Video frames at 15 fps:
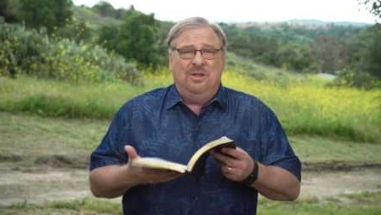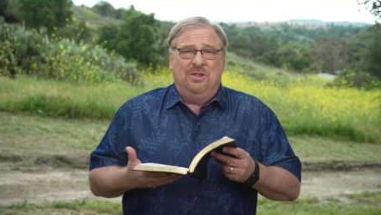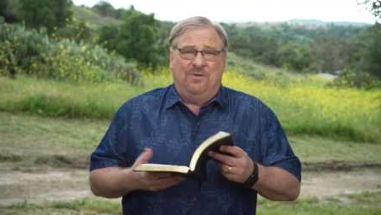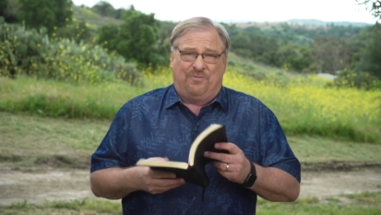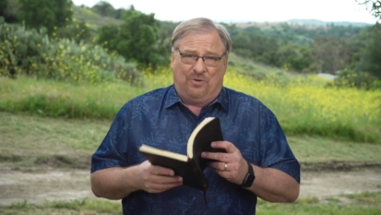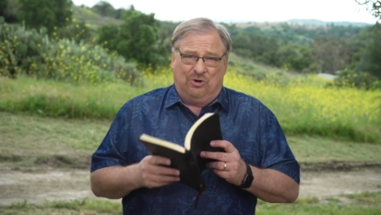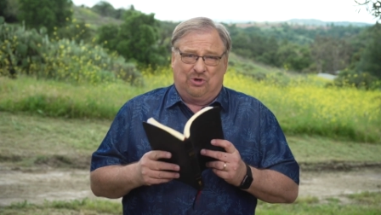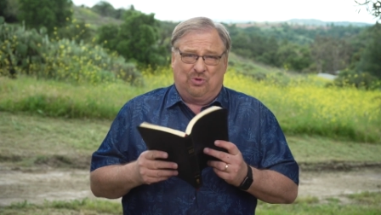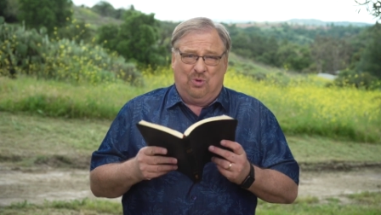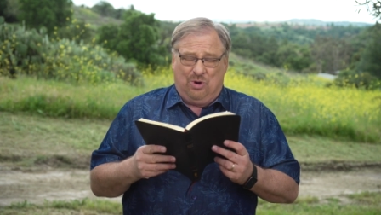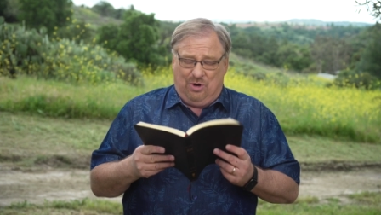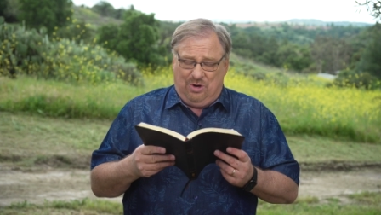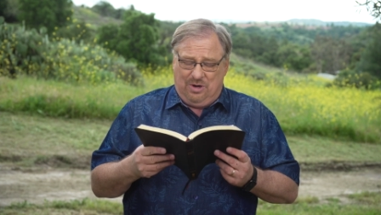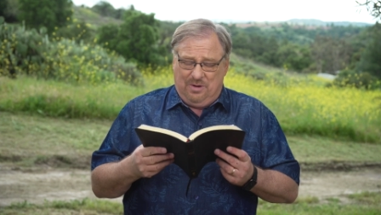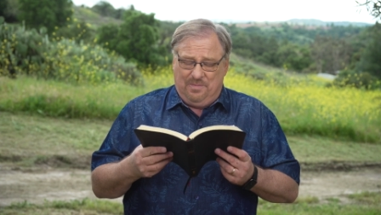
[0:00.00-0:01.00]
the first
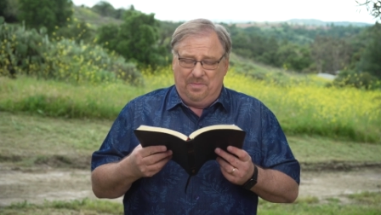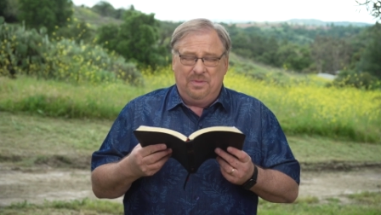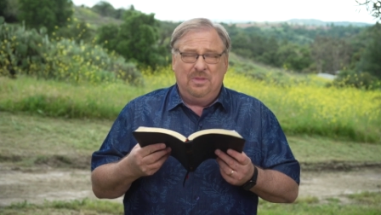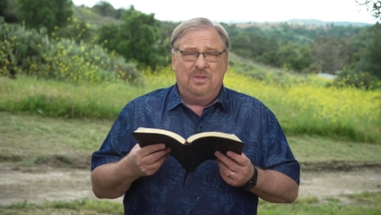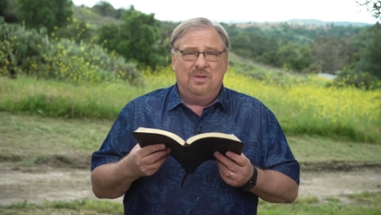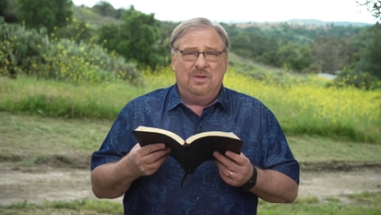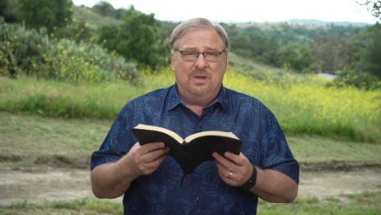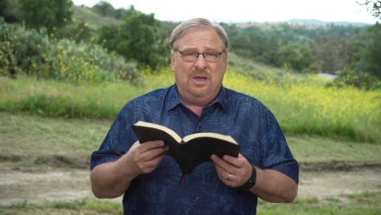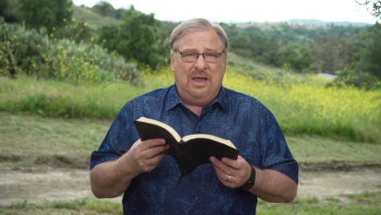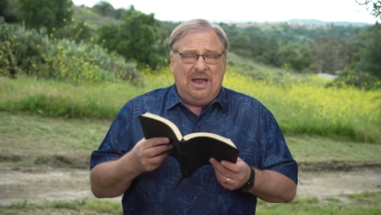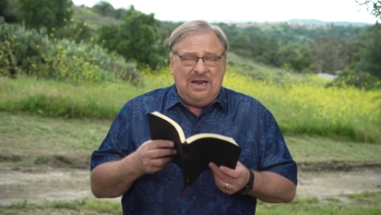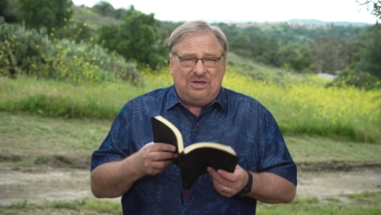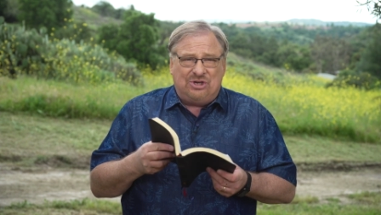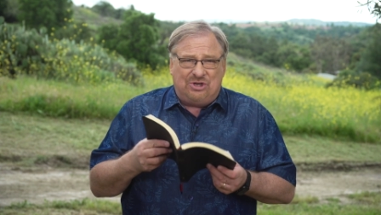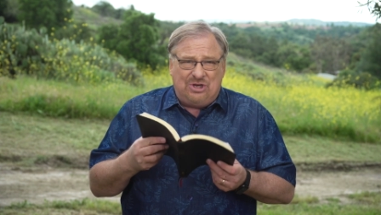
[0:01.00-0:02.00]
word,
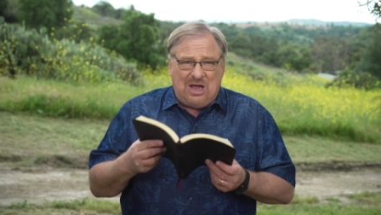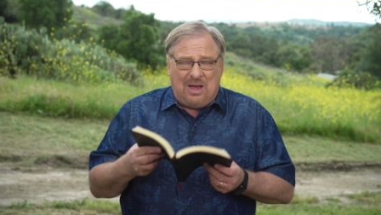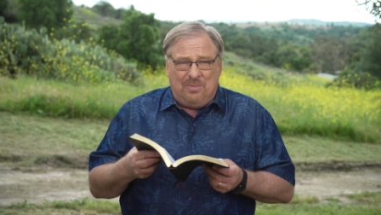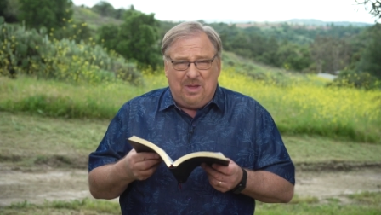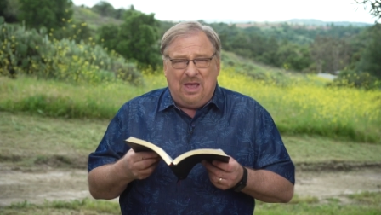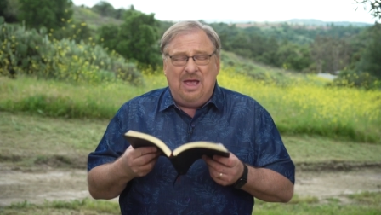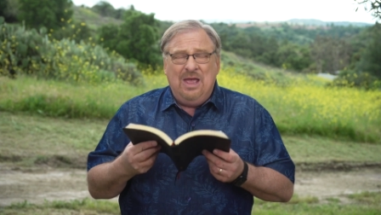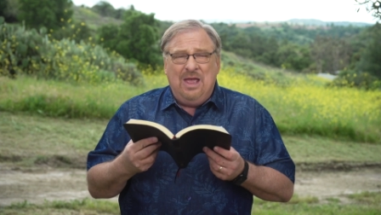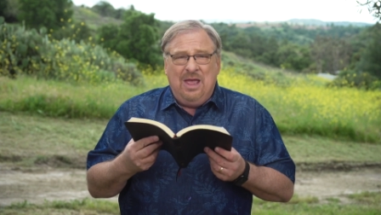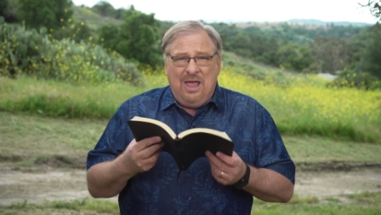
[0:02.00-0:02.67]
HWFW.